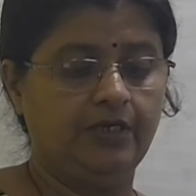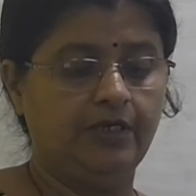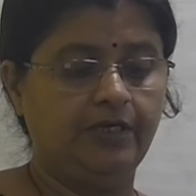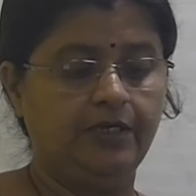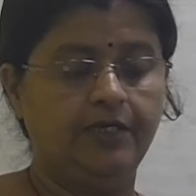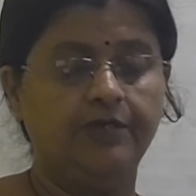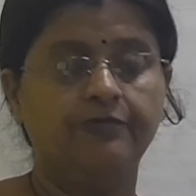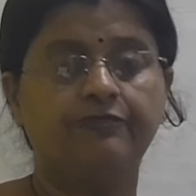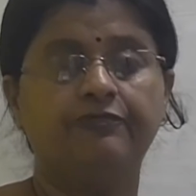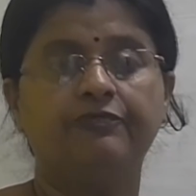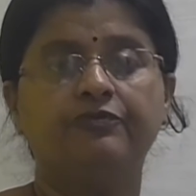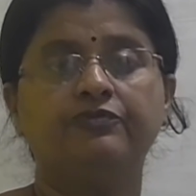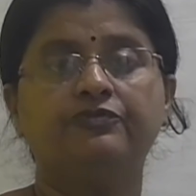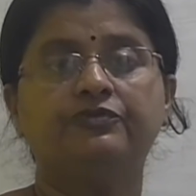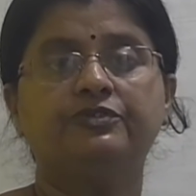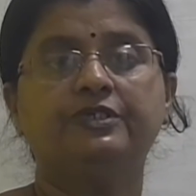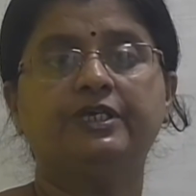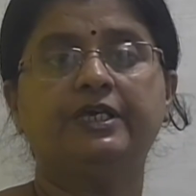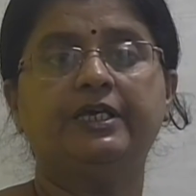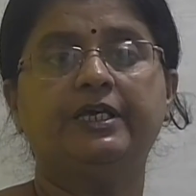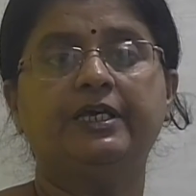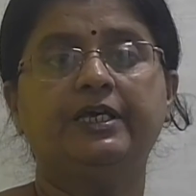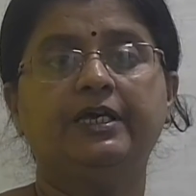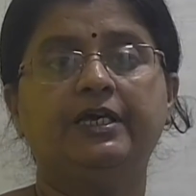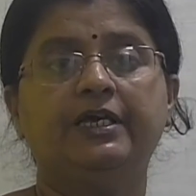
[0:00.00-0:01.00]
if you
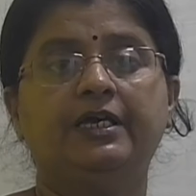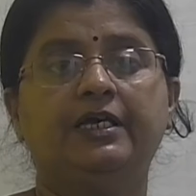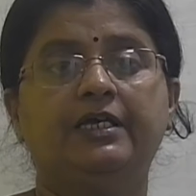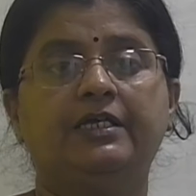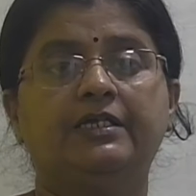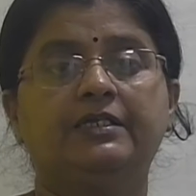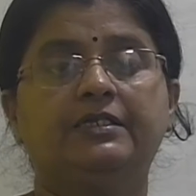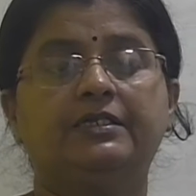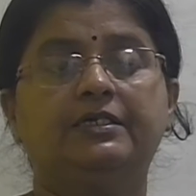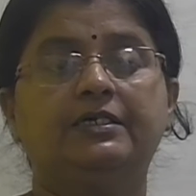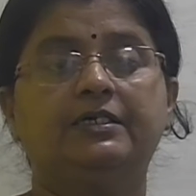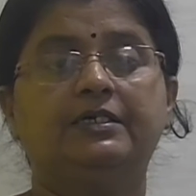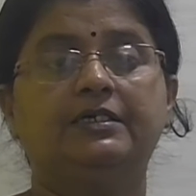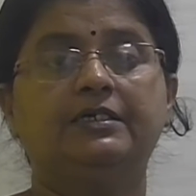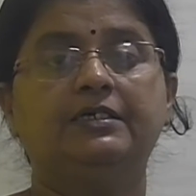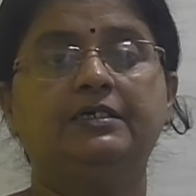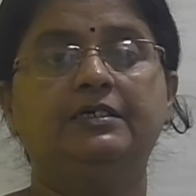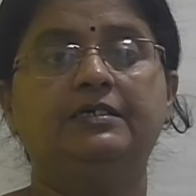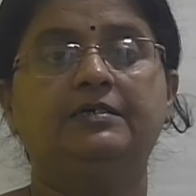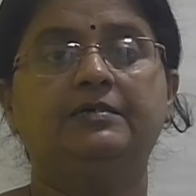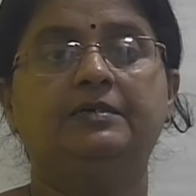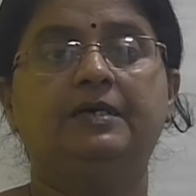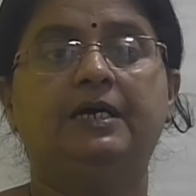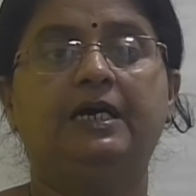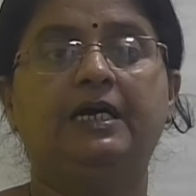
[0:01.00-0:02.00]
see
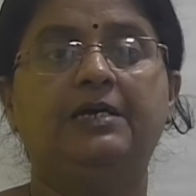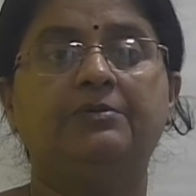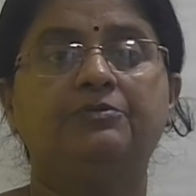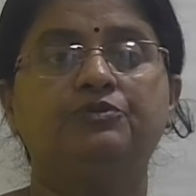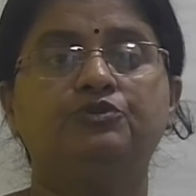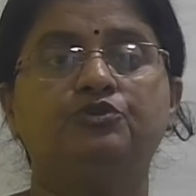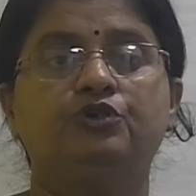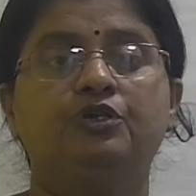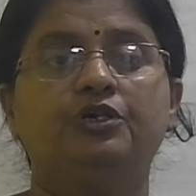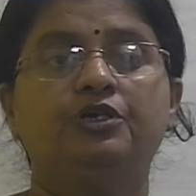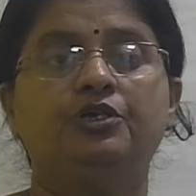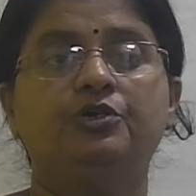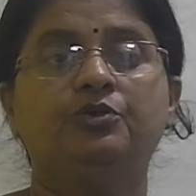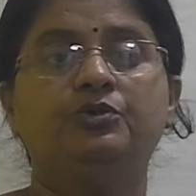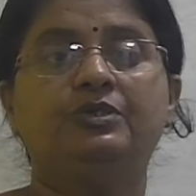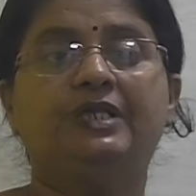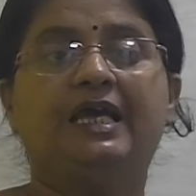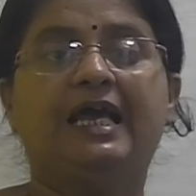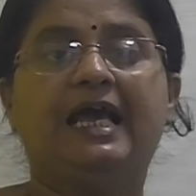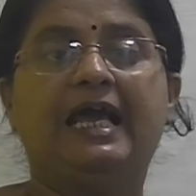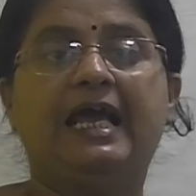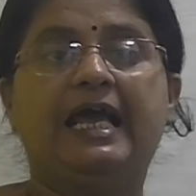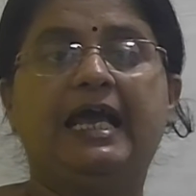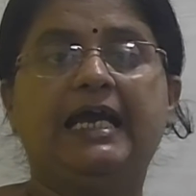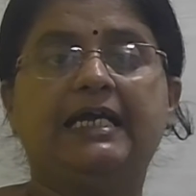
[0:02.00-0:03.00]
I am showing you
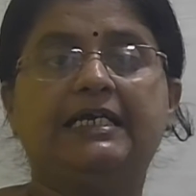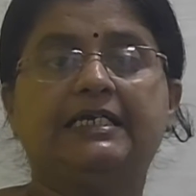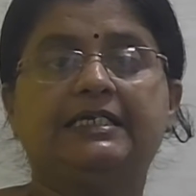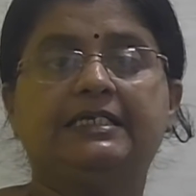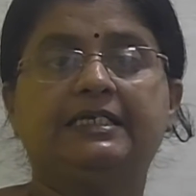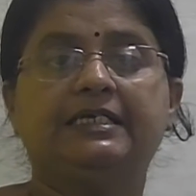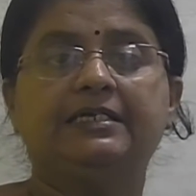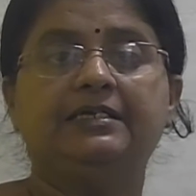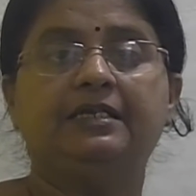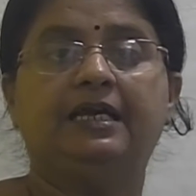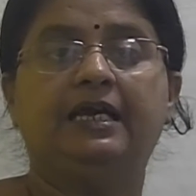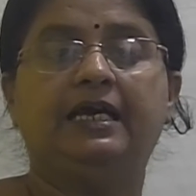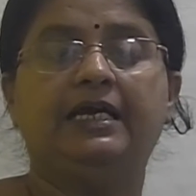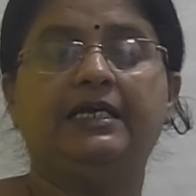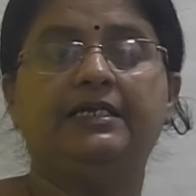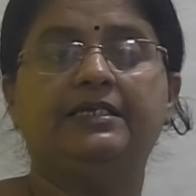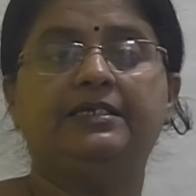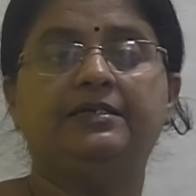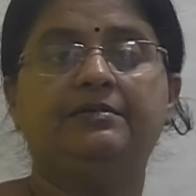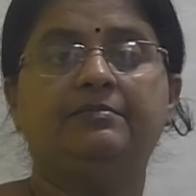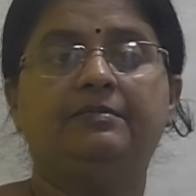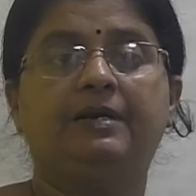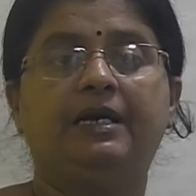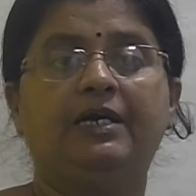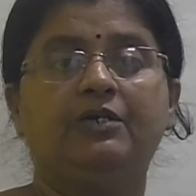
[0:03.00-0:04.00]
the actin
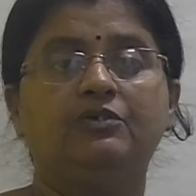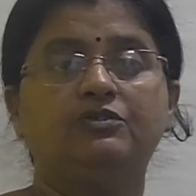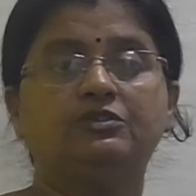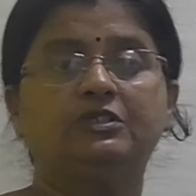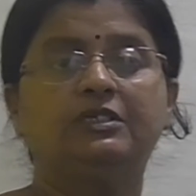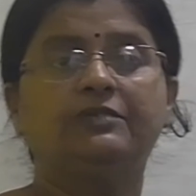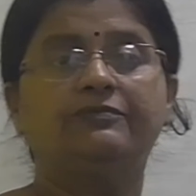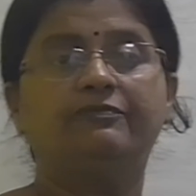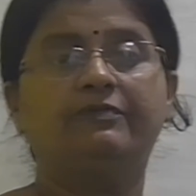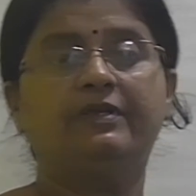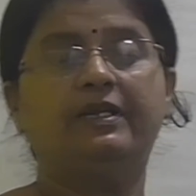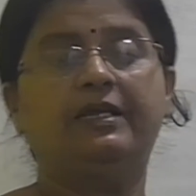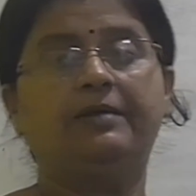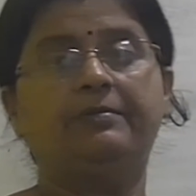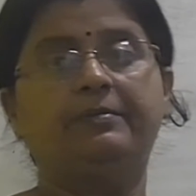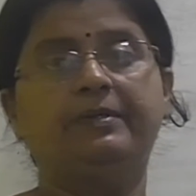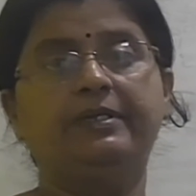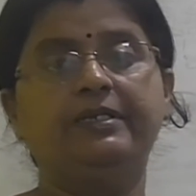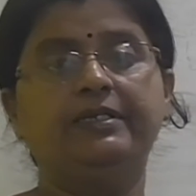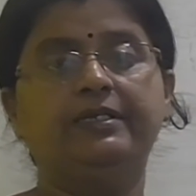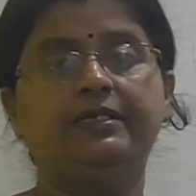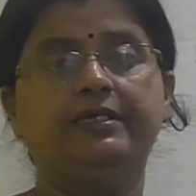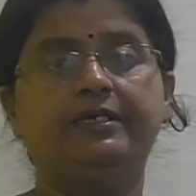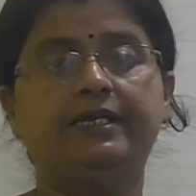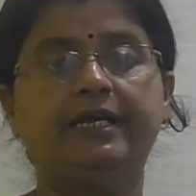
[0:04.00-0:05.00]
and the myosin
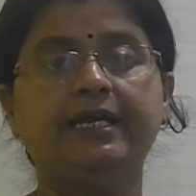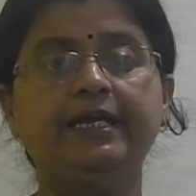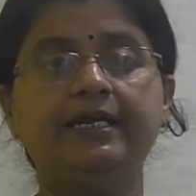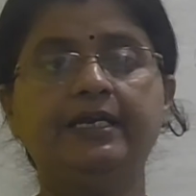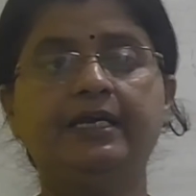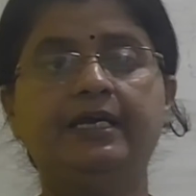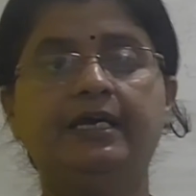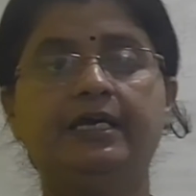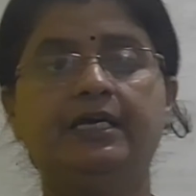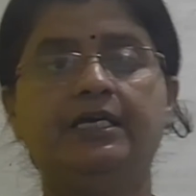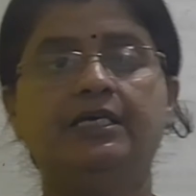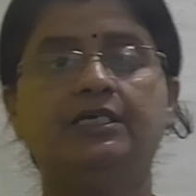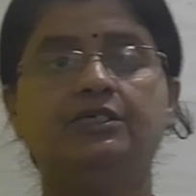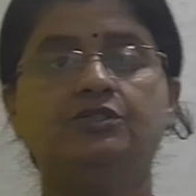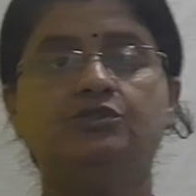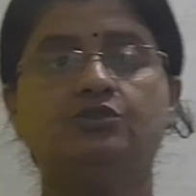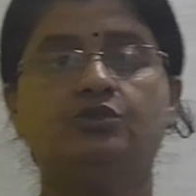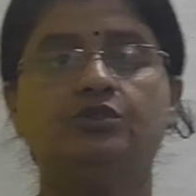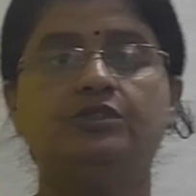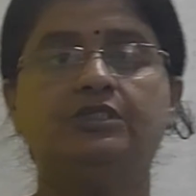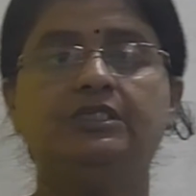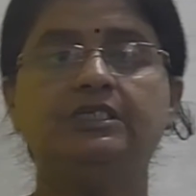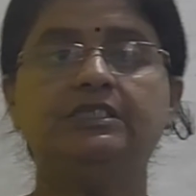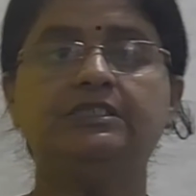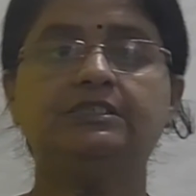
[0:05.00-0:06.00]
filament, right?
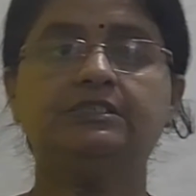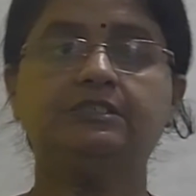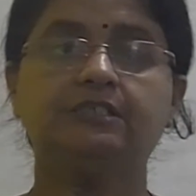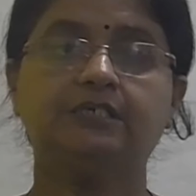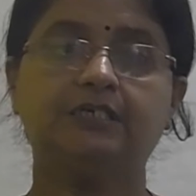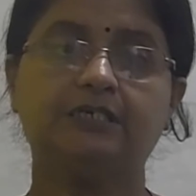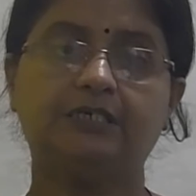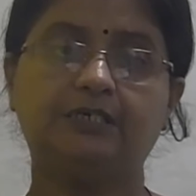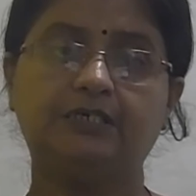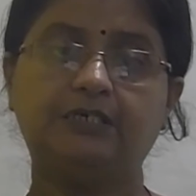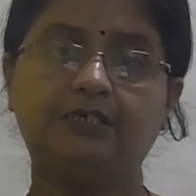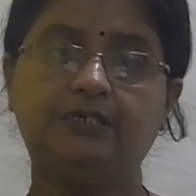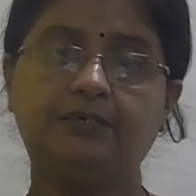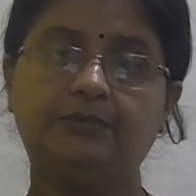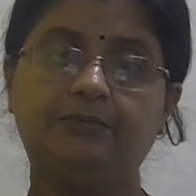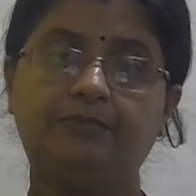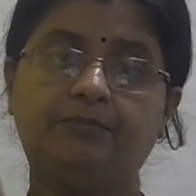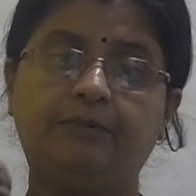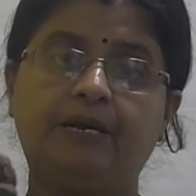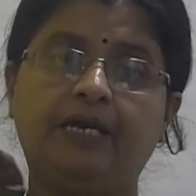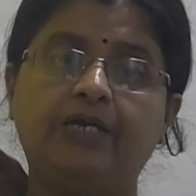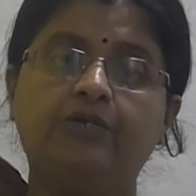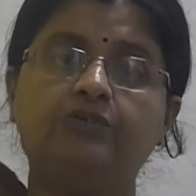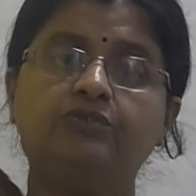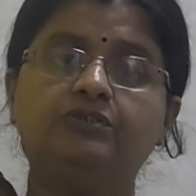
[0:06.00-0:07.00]
So this
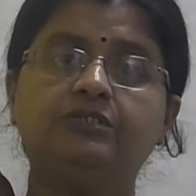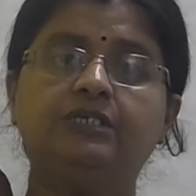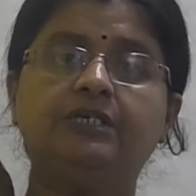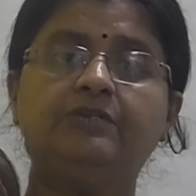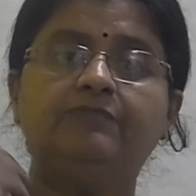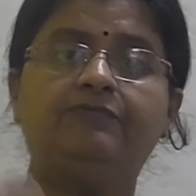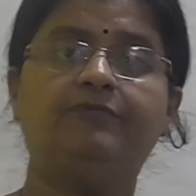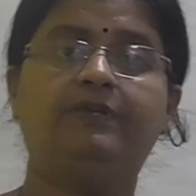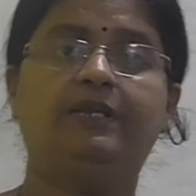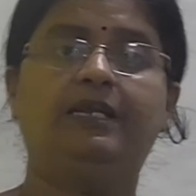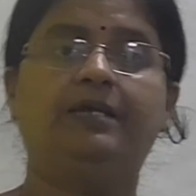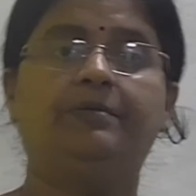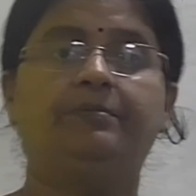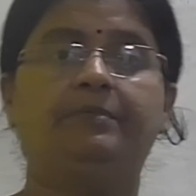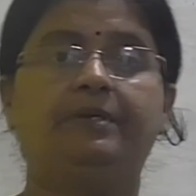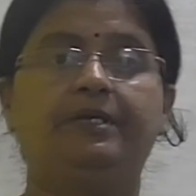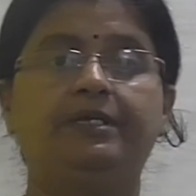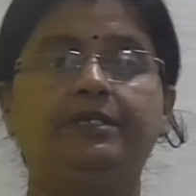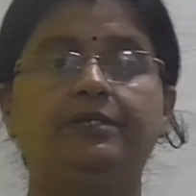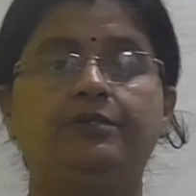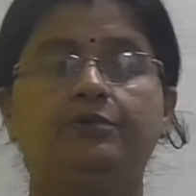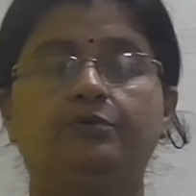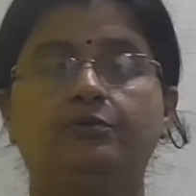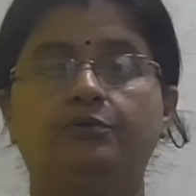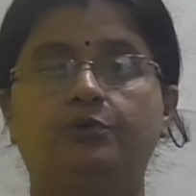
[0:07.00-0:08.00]
myosin
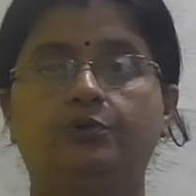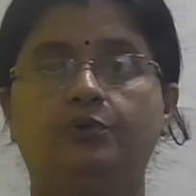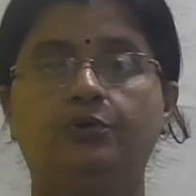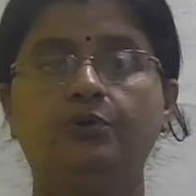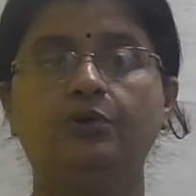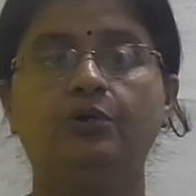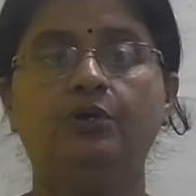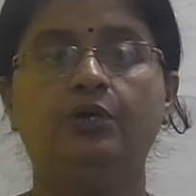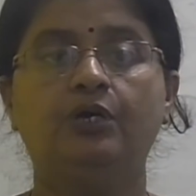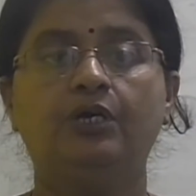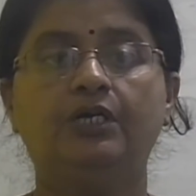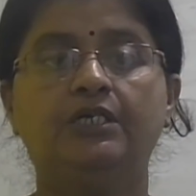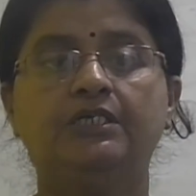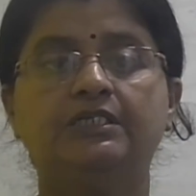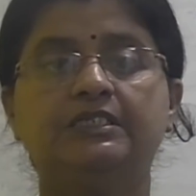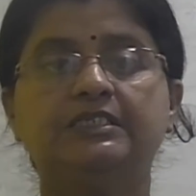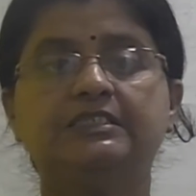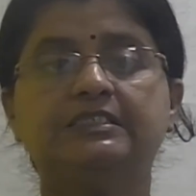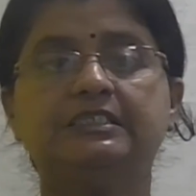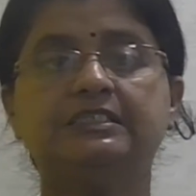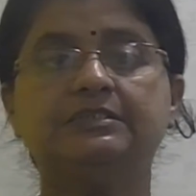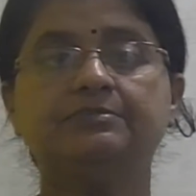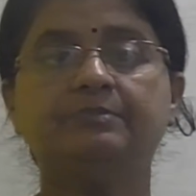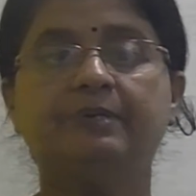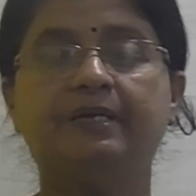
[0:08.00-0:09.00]
filament, you know,
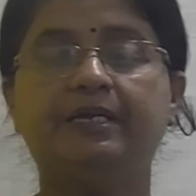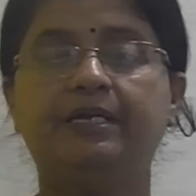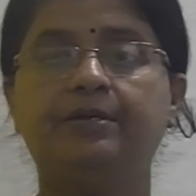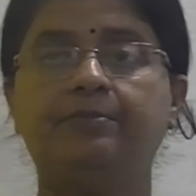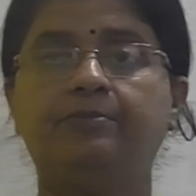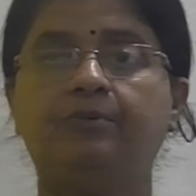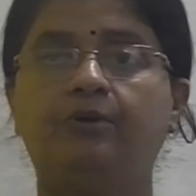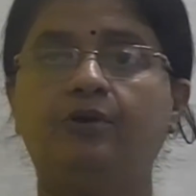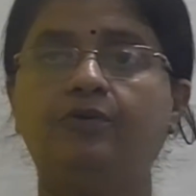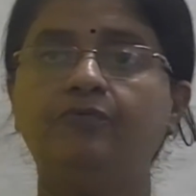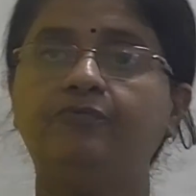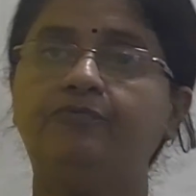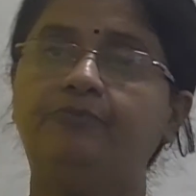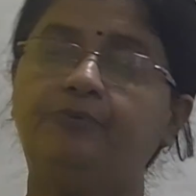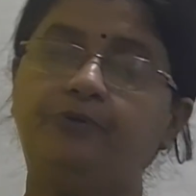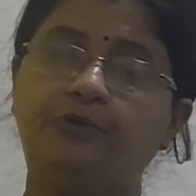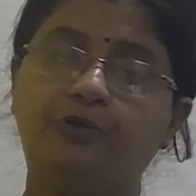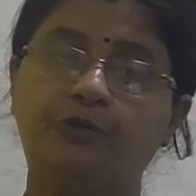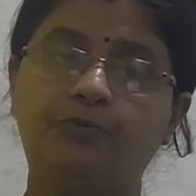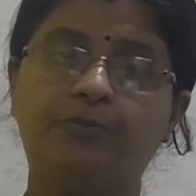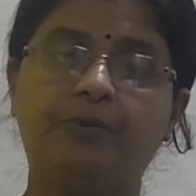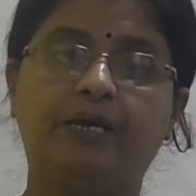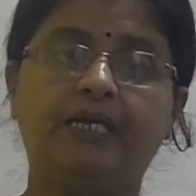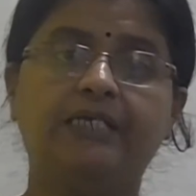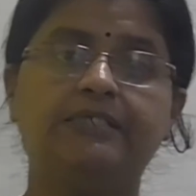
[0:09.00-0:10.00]
this is made up of
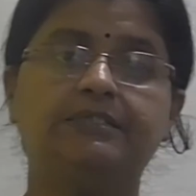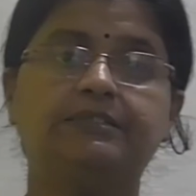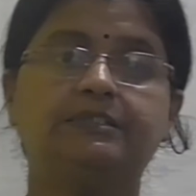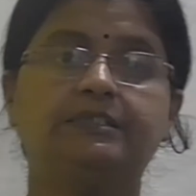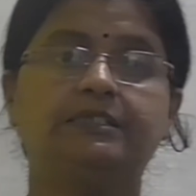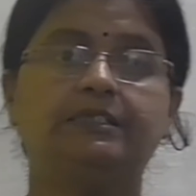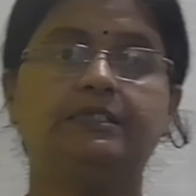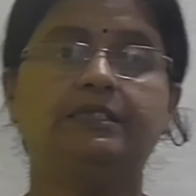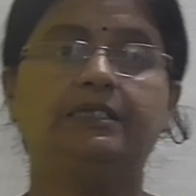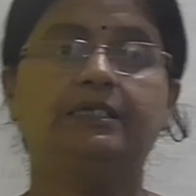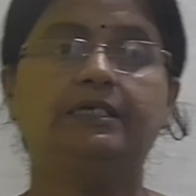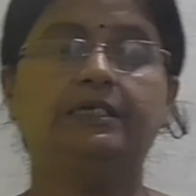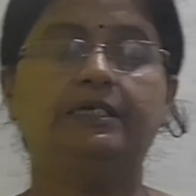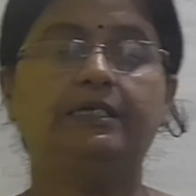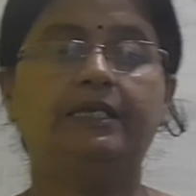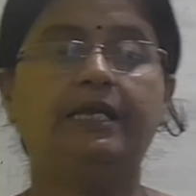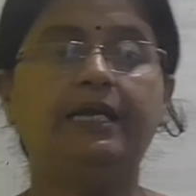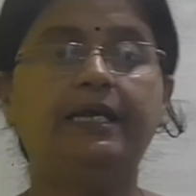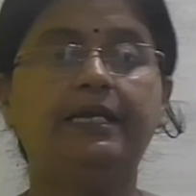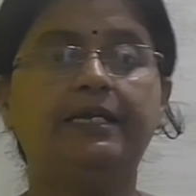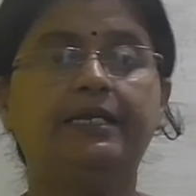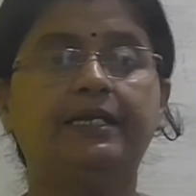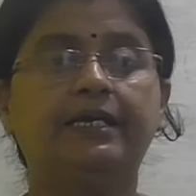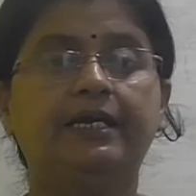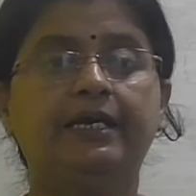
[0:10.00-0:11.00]
viromycin,
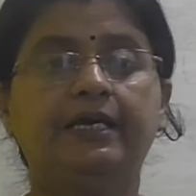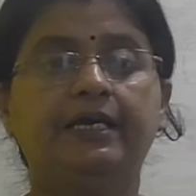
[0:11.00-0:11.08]
right?